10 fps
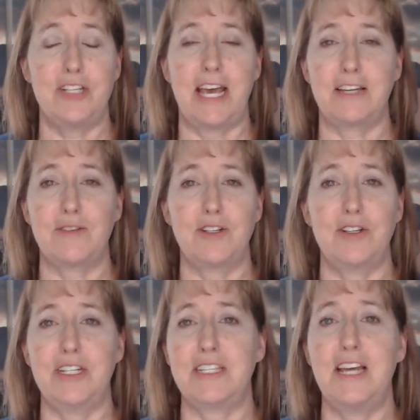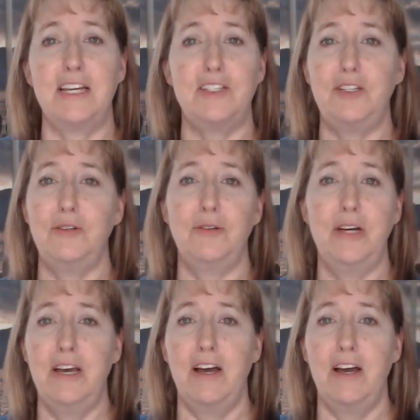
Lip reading: tax return is not due